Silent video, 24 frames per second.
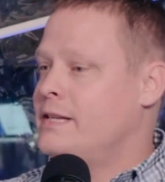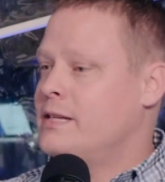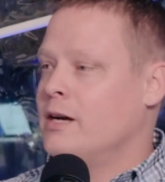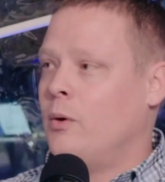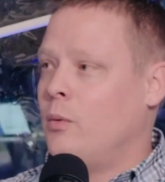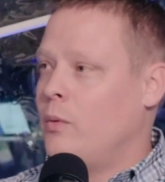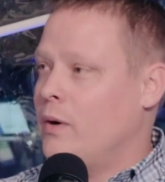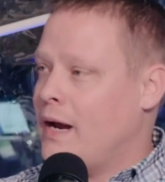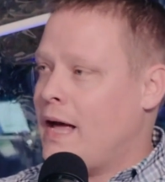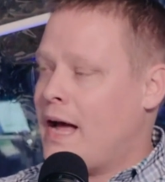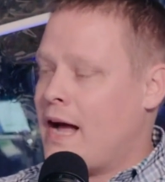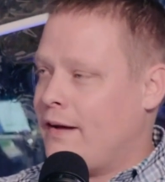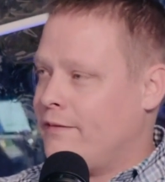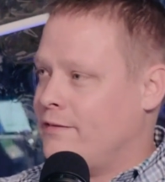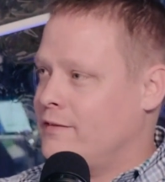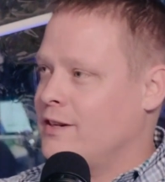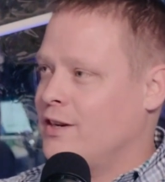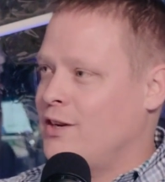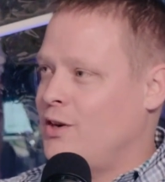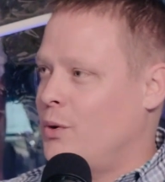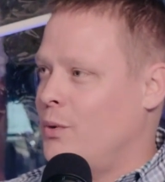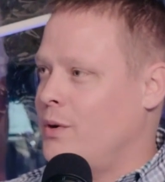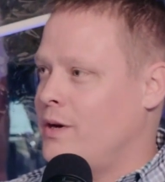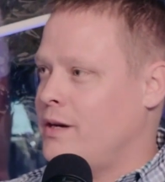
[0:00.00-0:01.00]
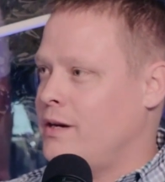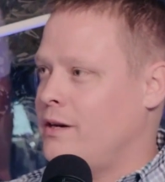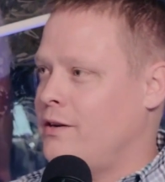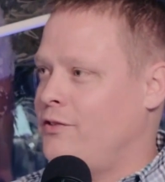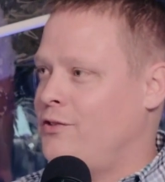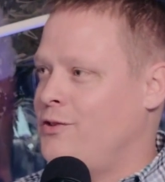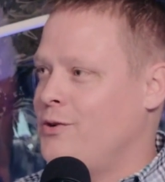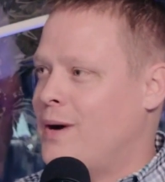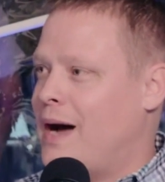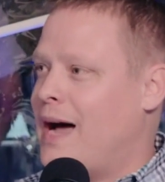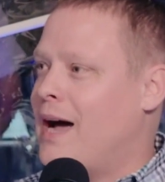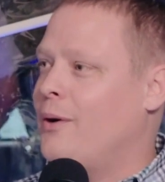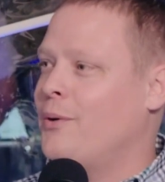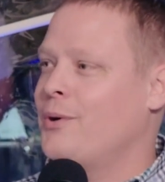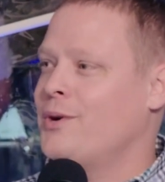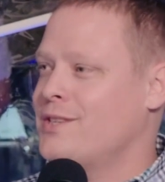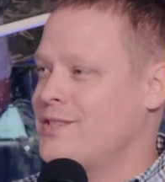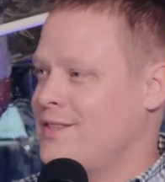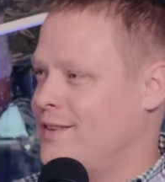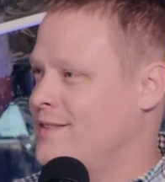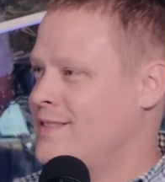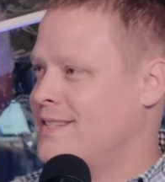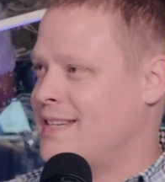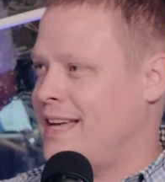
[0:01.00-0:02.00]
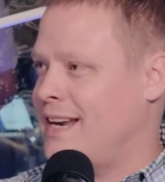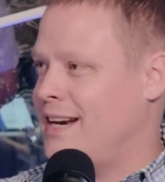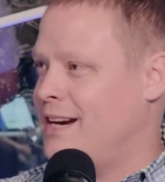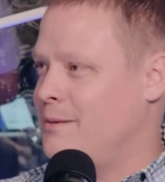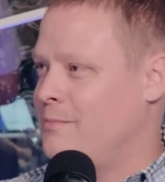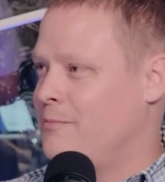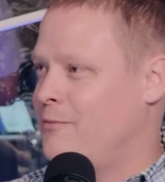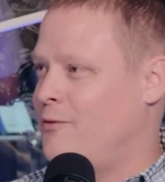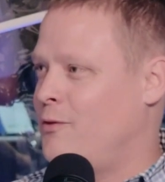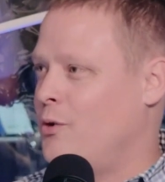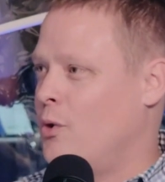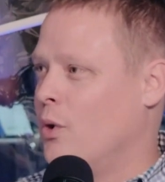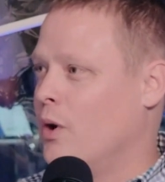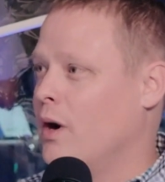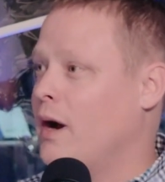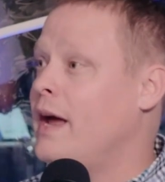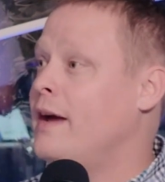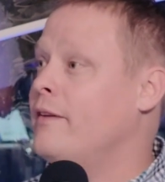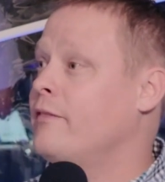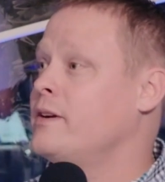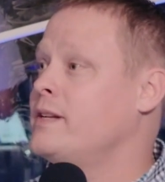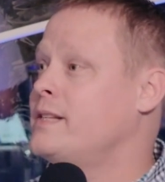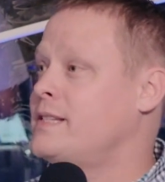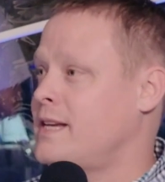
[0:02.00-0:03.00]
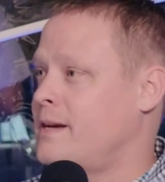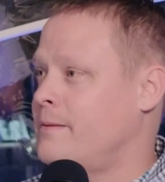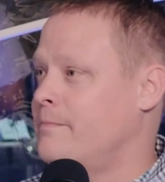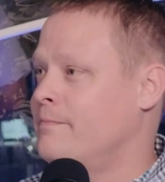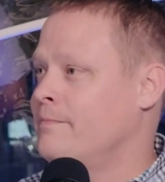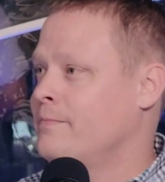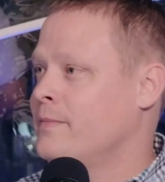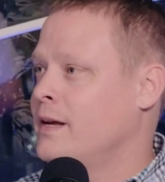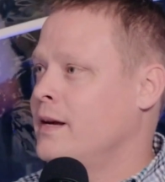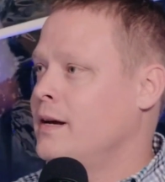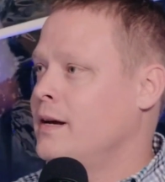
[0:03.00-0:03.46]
I don't want to have to go in and do hours of setup for every team.